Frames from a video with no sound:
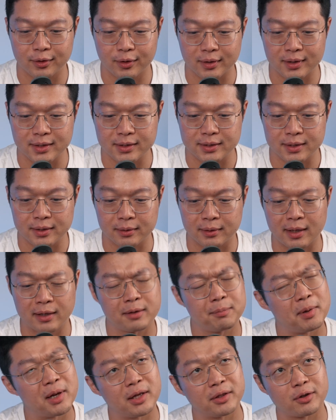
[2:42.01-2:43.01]
$9
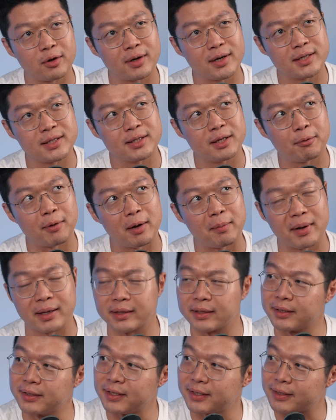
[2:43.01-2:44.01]
billion divided by
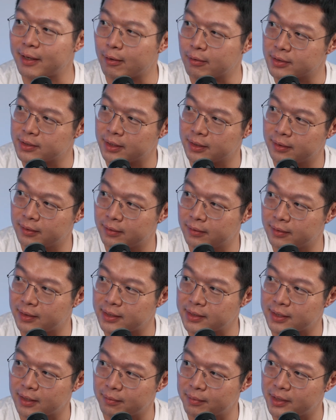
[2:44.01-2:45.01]
30,000,
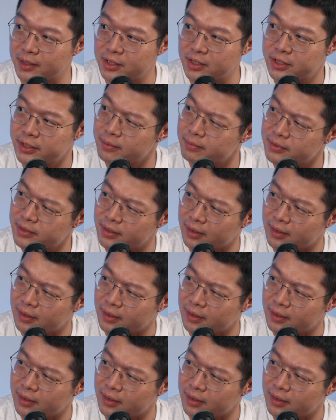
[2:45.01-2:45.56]
that's how many chips?